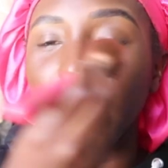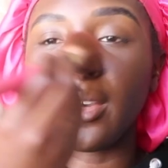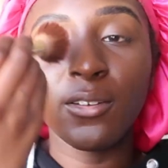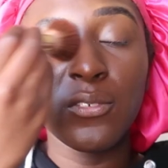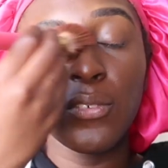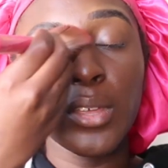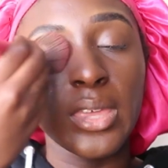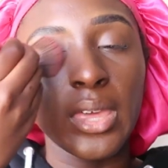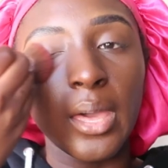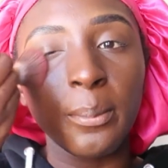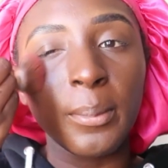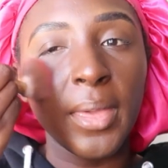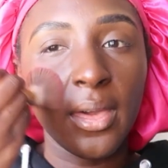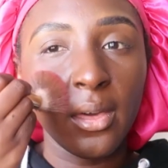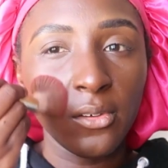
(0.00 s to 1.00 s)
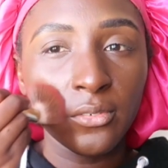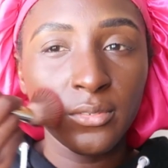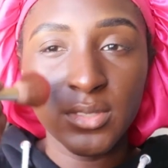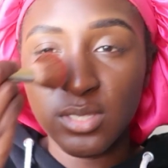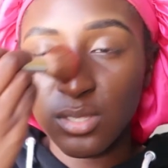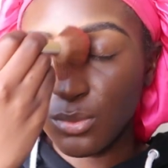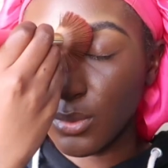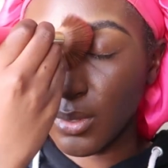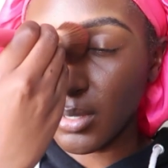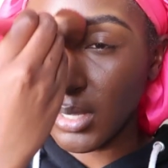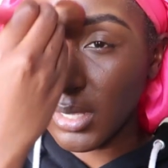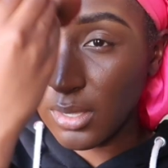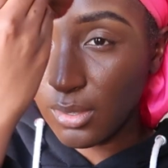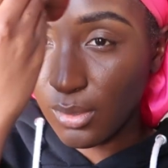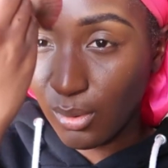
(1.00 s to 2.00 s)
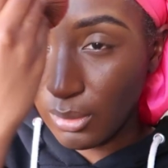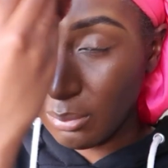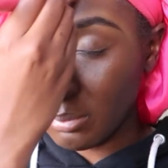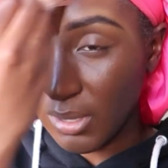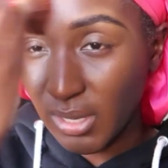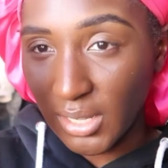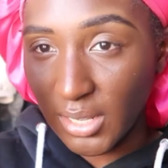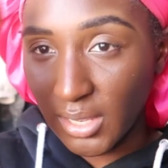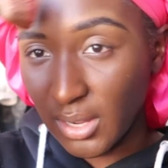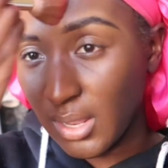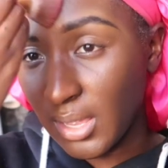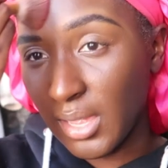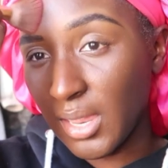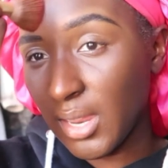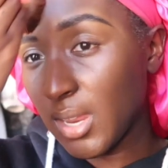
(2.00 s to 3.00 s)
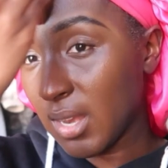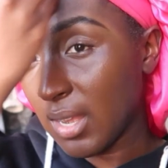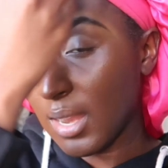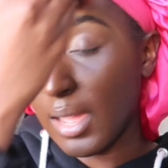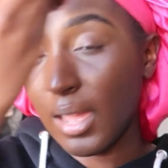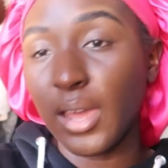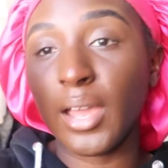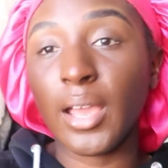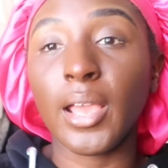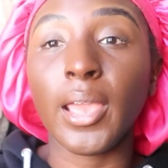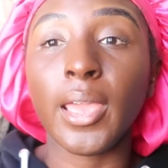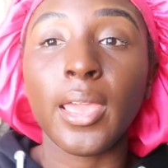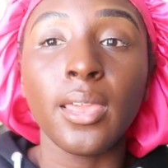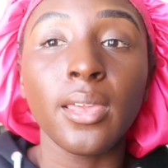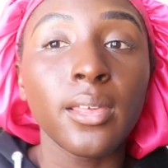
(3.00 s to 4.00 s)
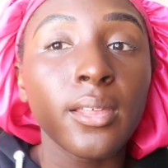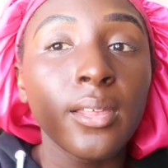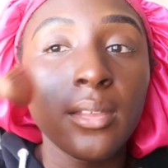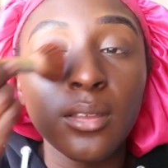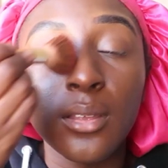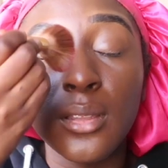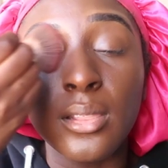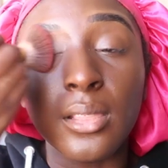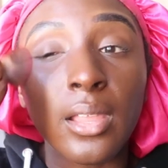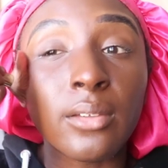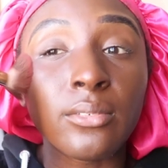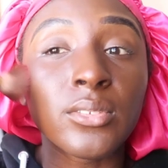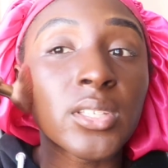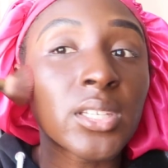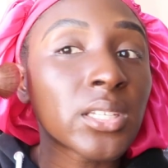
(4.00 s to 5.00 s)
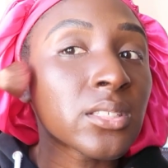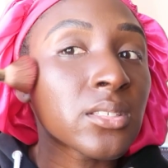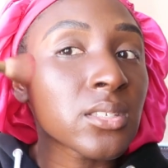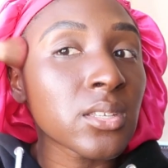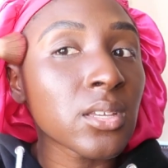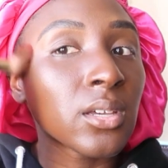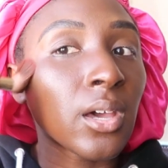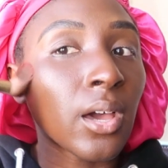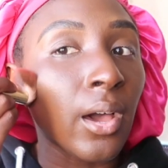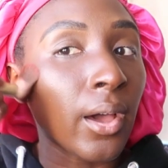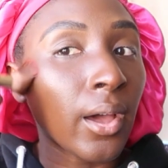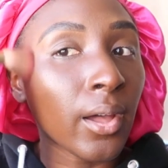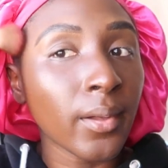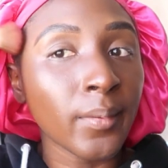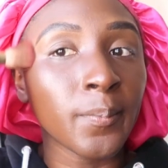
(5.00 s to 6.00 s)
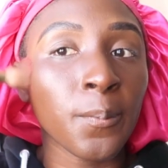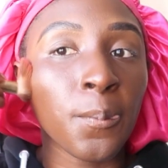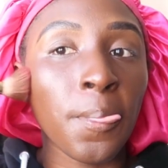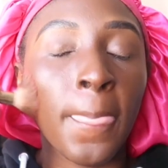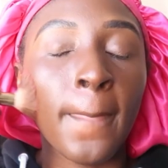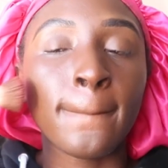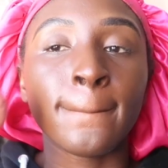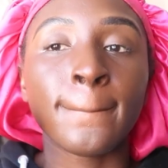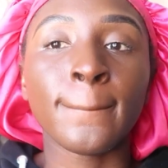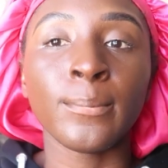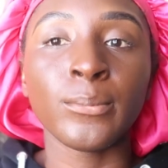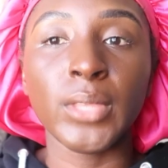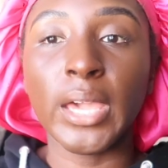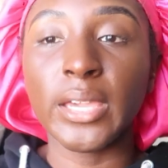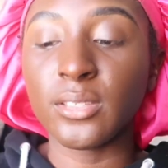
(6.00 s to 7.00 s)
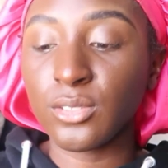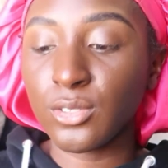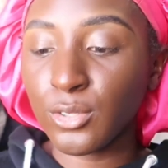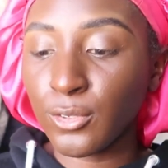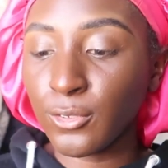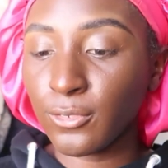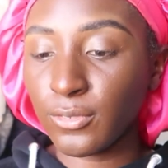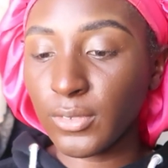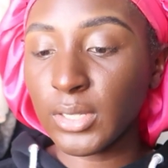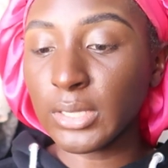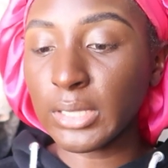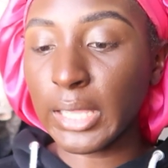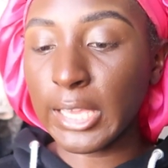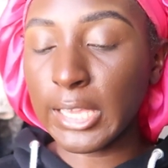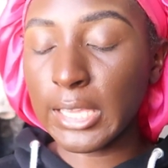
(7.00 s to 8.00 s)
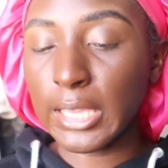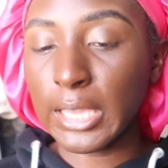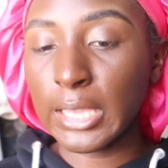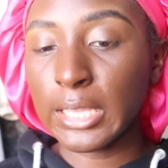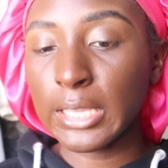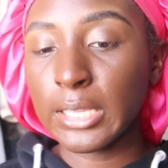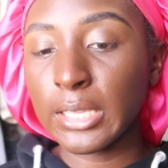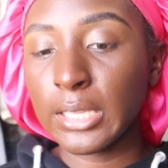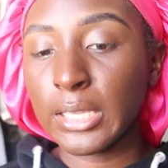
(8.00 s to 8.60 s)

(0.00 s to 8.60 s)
Alpha Kappa Alpha Sorority Incorporated, and I loved it. I do feel like